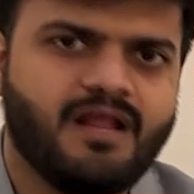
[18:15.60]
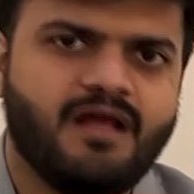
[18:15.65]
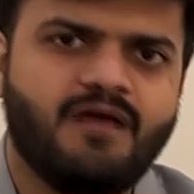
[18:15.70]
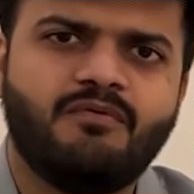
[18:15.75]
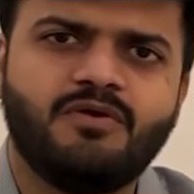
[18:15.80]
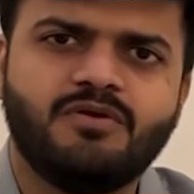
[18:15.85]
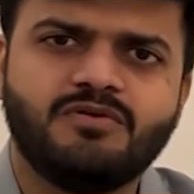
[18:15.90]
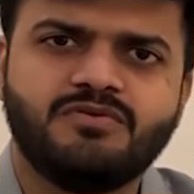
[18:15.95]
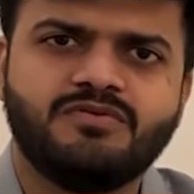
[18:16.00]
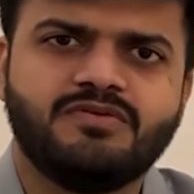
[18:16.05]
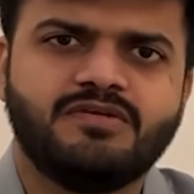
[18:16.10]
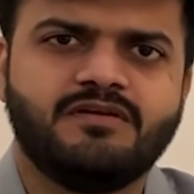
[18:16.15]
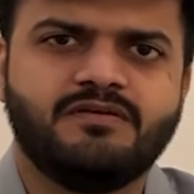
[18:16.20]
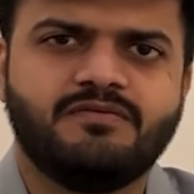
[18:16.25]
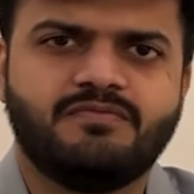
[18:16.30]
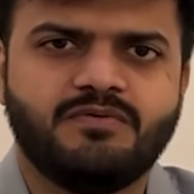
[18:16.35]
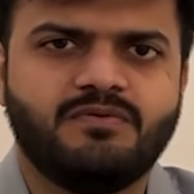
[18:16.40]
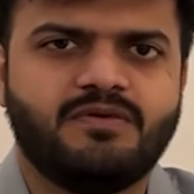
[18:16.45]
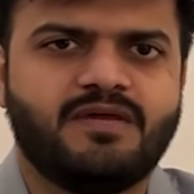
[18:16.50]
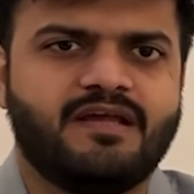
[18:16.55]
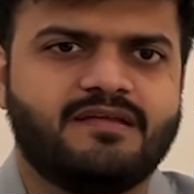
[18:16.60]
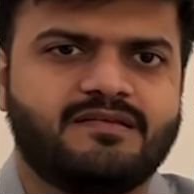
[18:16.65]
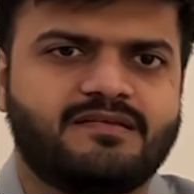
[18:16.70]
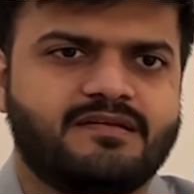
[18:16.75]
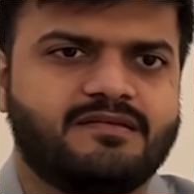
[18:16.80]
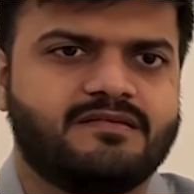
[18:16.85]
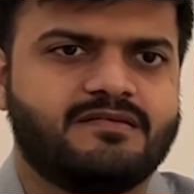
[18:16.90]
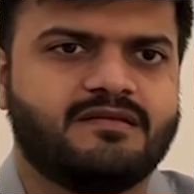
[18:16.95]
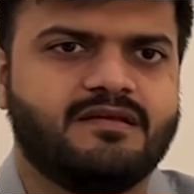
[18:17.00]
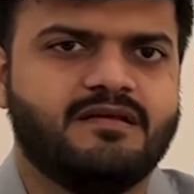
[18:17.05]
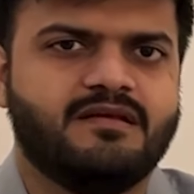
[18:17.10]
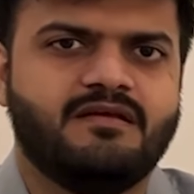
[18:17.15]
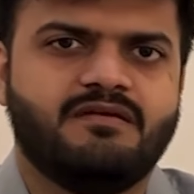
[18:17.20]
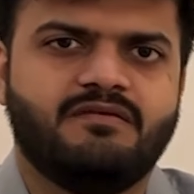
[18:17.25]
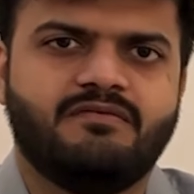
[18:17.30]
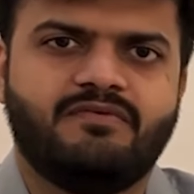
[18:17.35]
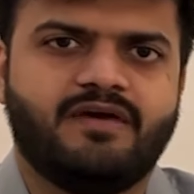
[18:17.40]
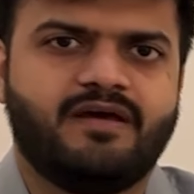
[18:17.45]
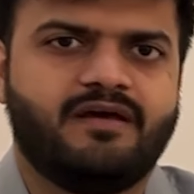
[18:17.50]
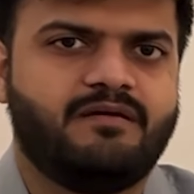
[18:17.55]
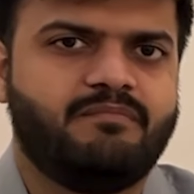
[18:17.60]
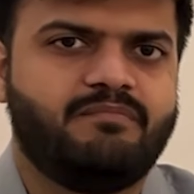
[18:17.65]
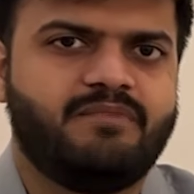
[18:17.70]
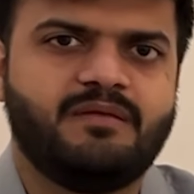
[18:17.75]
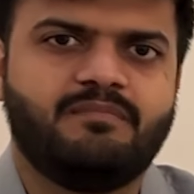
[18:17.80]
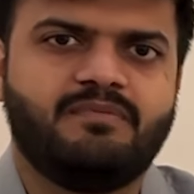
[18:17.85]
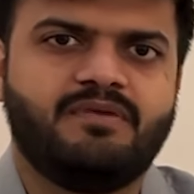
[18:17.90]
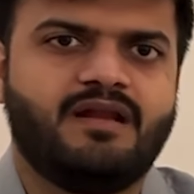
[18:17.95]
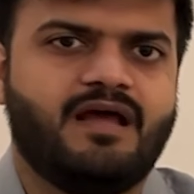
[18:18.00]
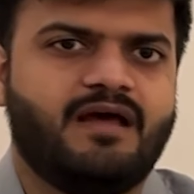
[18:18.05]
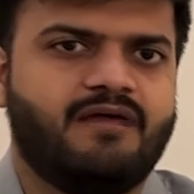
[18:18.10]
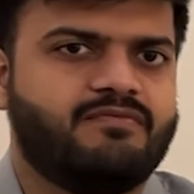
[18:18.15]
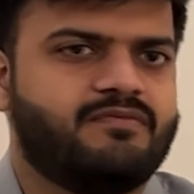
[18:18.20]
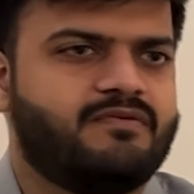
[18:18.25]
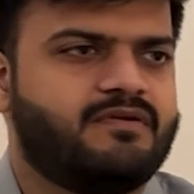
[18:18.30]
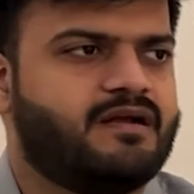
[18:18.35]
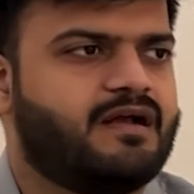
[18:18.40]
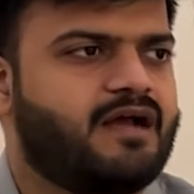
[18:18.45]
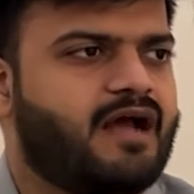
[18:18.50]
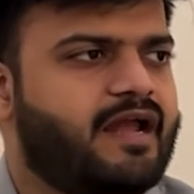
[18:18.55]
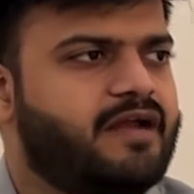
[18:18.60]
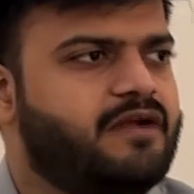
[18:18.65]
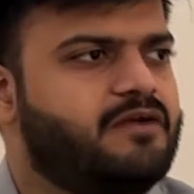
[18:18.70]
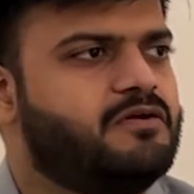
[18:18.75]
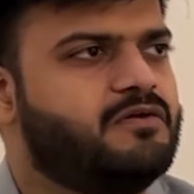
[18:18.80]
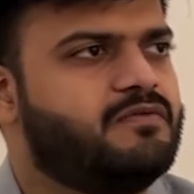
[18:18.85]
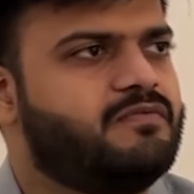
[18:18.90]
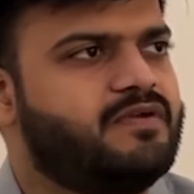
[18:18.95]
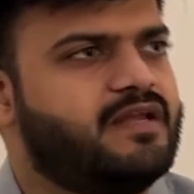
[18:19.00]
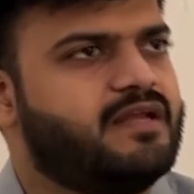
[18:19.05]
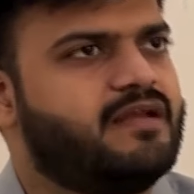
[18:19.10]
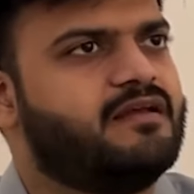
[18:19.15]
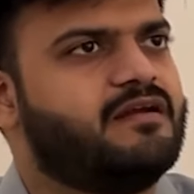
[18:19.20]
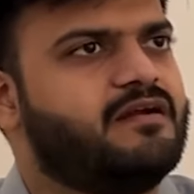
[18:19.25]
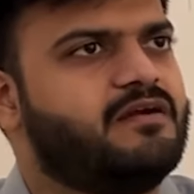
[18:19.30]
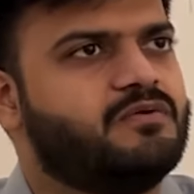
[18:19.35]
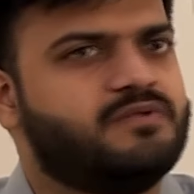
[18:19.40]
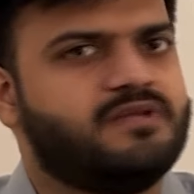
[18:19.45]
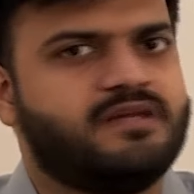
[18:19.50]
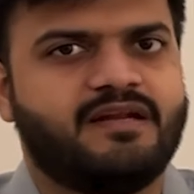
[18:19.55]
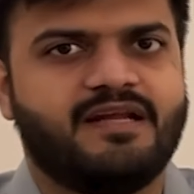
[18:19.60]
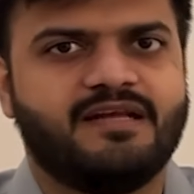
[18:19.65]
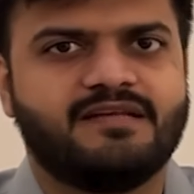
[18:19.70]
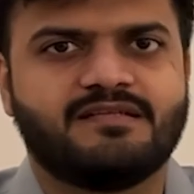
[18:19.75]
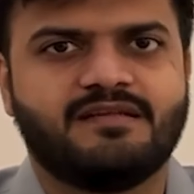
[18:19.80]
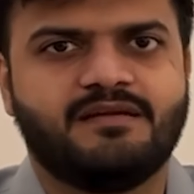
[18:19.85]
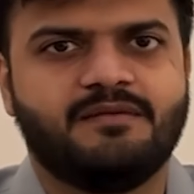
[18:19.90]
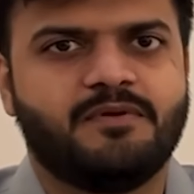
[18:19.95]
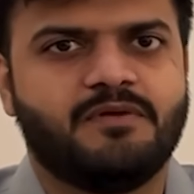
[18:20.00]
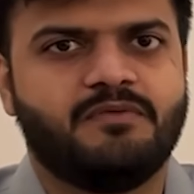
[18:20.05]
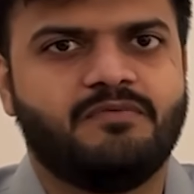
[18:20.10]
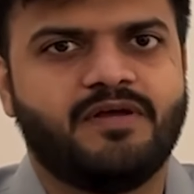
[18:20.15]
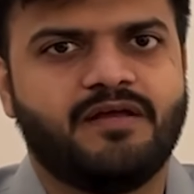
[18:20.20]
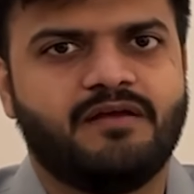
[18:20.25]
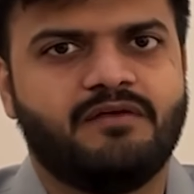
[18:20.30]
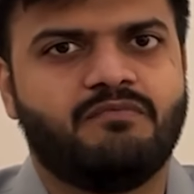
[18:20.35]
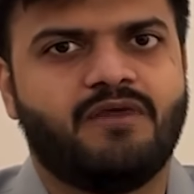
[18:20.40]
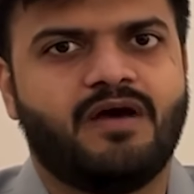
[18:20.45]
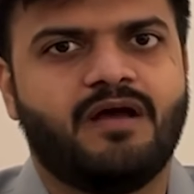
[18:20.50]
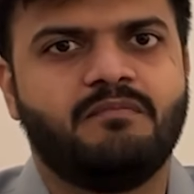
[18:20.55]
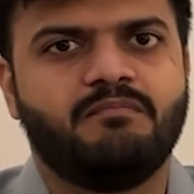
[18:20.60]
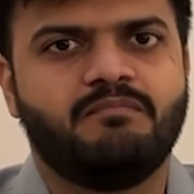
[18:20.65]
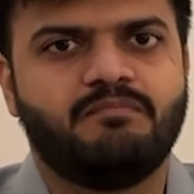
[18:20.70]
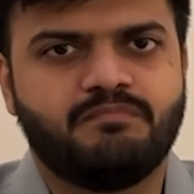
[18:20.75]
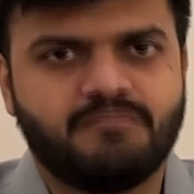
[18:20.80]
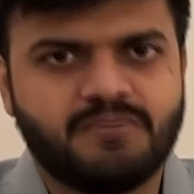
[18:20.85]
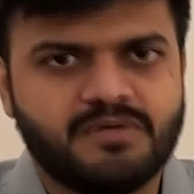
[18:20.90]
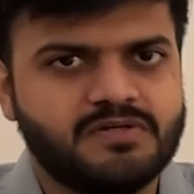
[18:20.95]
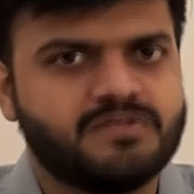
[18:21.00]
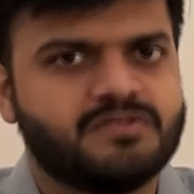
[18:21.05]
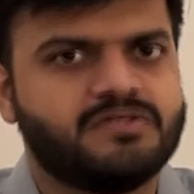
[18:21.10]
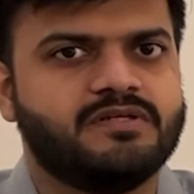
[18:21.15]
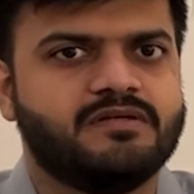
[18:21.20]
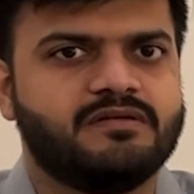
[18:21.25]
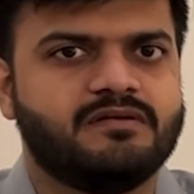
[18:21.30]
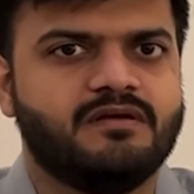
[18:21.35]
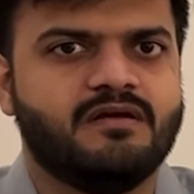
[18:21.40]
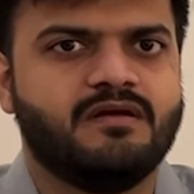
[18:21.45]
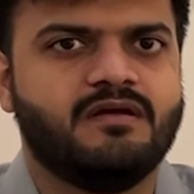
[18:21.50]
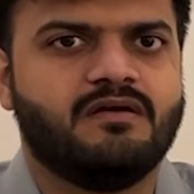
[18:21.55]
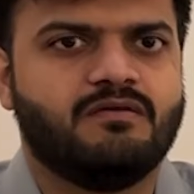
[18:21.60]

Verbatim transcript: also seen a few cases where people have kind of taken it to the next level where one person